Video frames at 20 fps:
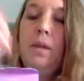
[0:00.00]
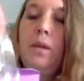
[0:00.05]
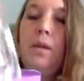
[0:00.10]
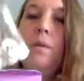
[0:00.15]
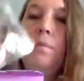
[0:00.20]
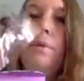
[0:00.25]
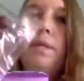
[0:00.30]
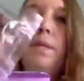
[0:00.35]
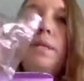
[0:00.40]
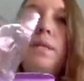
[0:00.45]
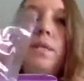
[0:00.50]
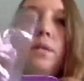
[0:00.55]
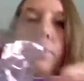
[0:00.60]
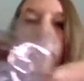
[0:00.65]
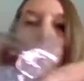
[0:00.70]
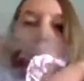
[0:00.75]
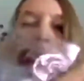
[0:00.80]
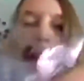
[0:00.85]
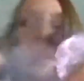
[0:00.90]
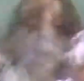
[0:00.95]
But these are
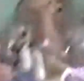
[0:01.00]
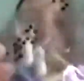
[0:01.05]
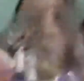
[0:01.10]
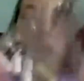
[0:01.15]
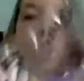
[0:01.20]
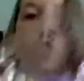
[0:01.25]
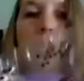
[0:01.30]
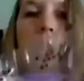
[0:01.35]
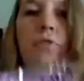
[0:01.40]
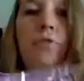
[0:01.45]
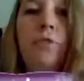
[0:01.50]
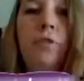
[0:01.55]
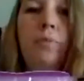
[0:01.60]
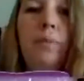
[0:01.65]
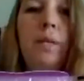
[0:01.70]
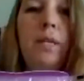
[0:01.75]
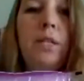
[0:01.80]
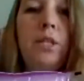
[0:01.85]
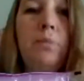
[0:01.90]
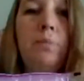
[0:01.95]
packets, 2
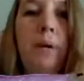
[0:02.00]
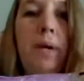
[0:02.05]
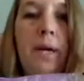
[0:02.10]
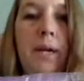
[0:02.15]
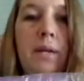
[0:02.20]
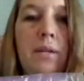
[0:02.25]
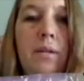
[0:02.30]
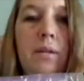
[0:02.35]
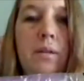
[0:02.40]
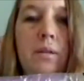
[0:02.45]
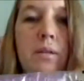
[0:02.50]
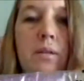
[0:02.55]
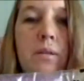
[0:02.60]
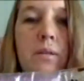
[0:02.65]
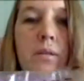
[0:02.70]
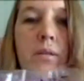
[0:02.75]
from each bottle.